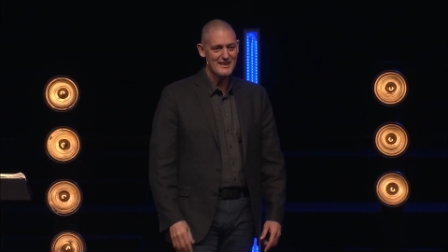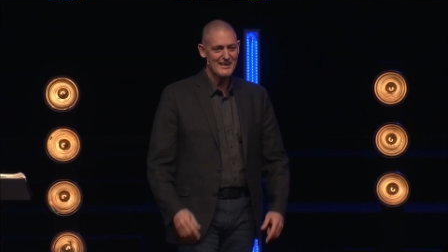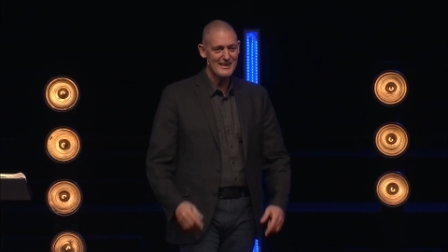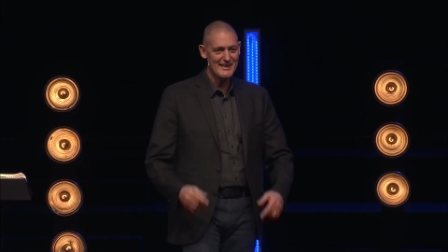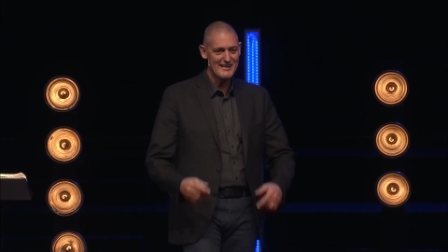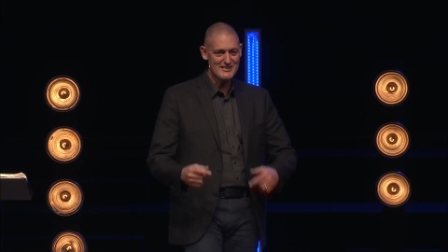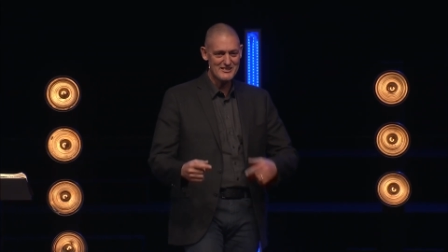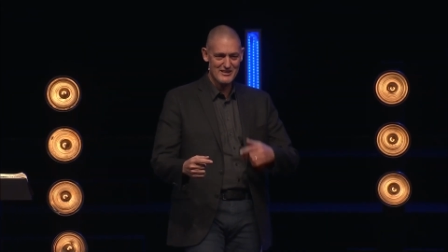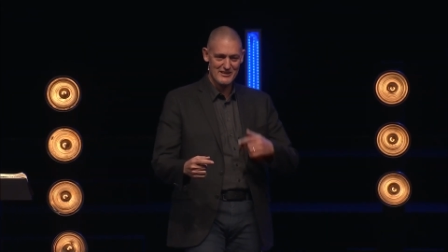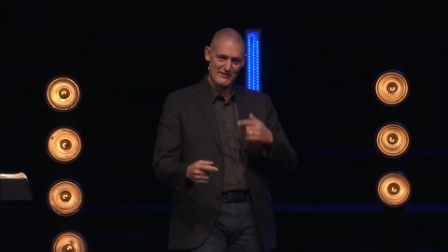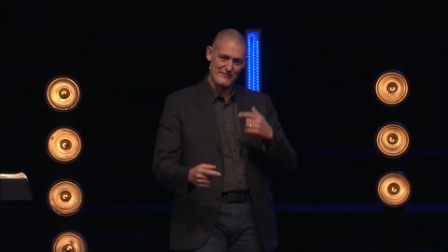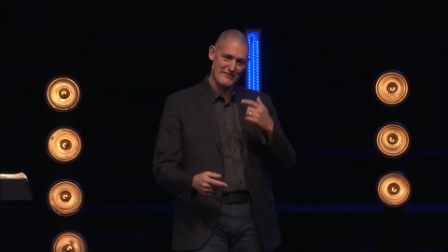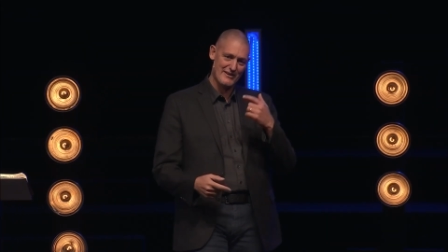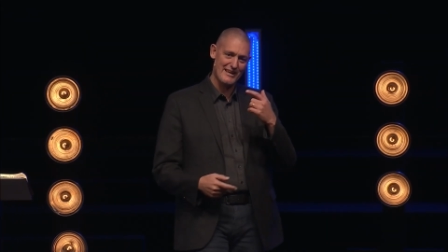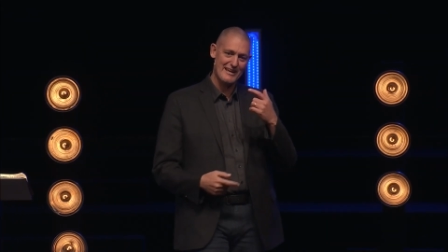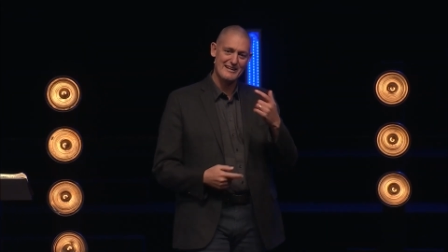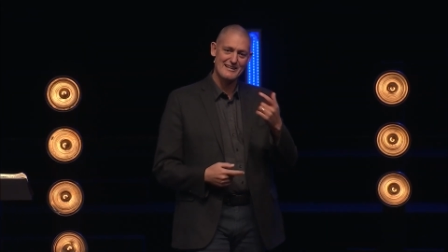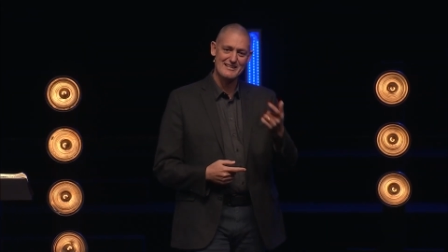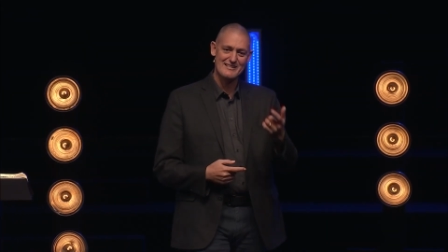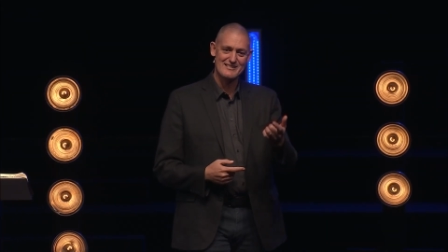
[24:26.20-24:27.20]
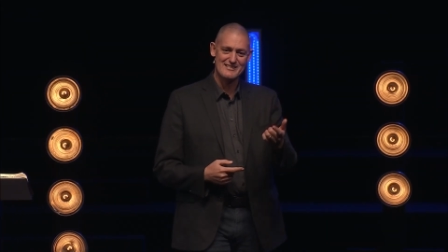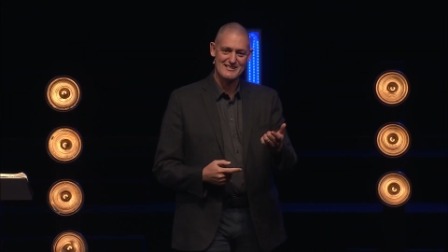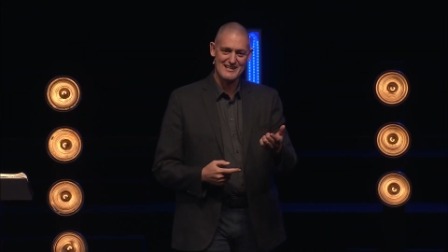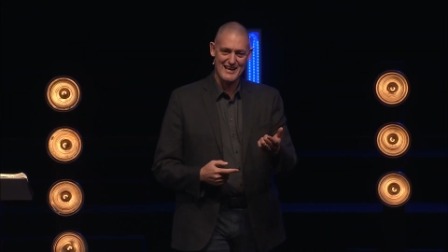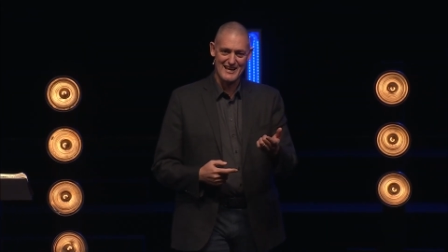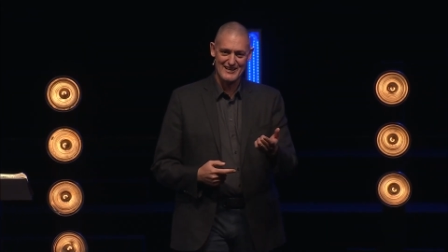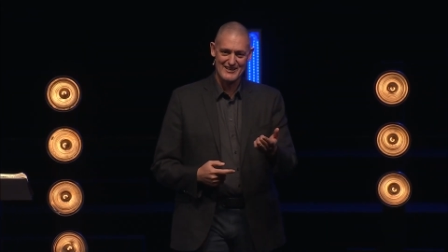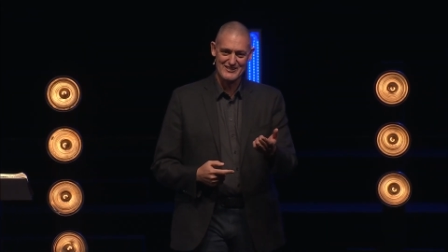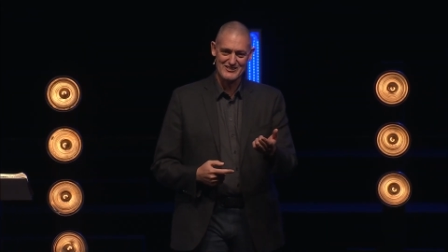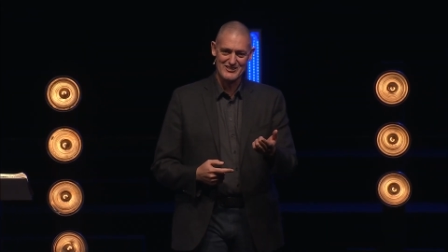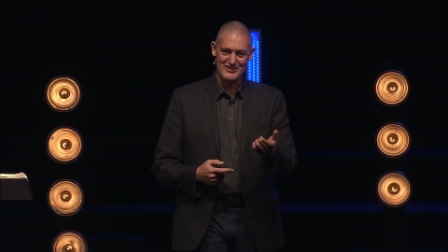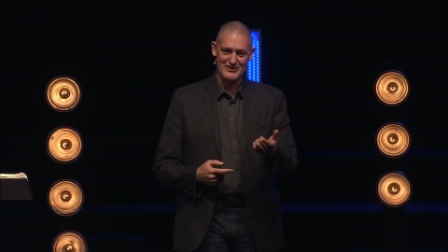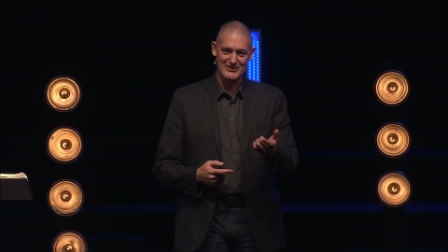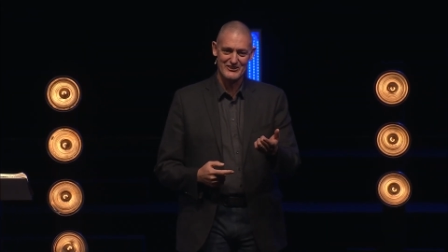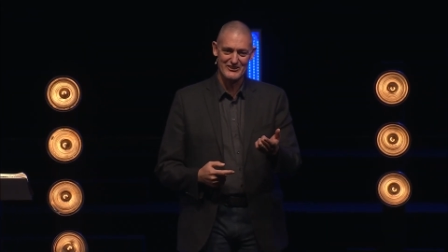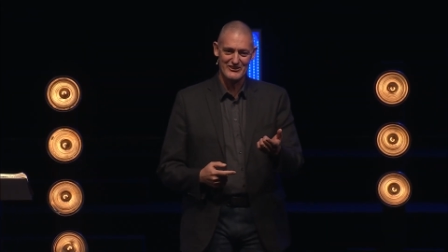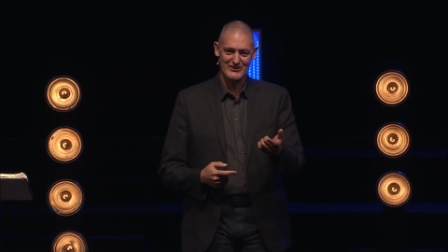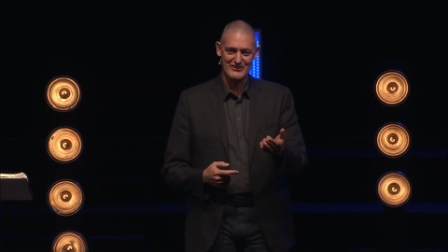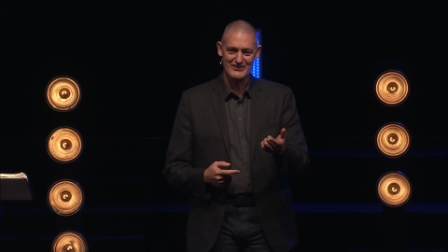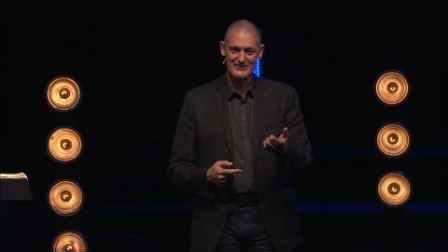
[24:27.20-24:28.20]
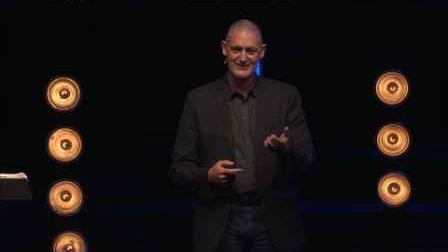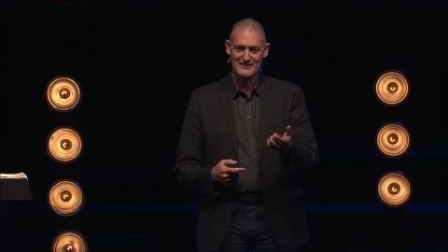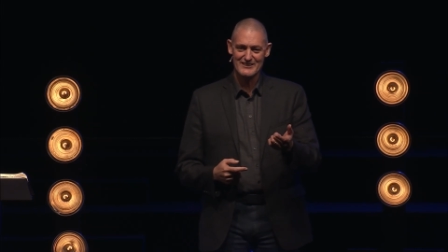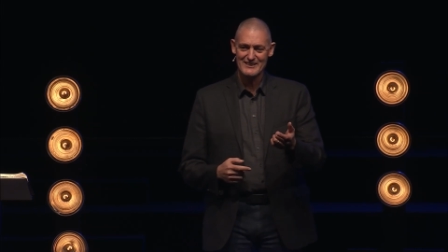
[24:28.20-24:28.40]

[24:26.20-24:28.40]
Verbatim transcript: He's conveying his status on her.